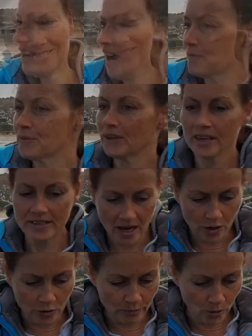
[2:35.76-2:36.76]
I feel I
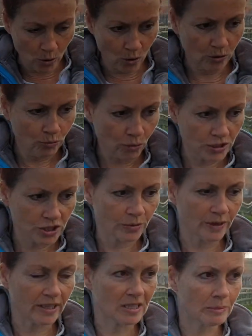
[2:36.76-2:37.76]
know more what to
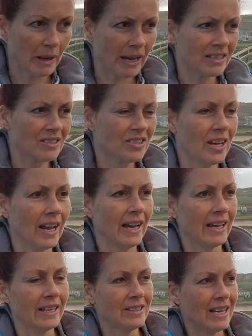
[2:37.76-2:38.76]
expect
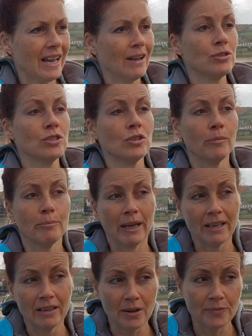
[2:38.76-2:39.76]
and how to do it
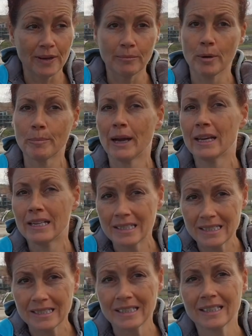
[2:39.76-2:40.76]
better. I found my
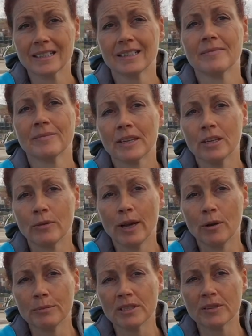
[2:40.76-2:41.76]
pace. You
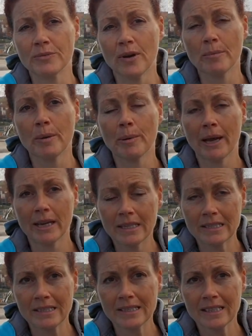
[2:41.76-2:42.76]
helped me to find my
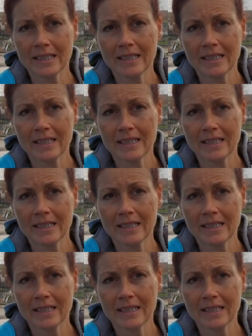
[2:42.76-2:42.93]
pace.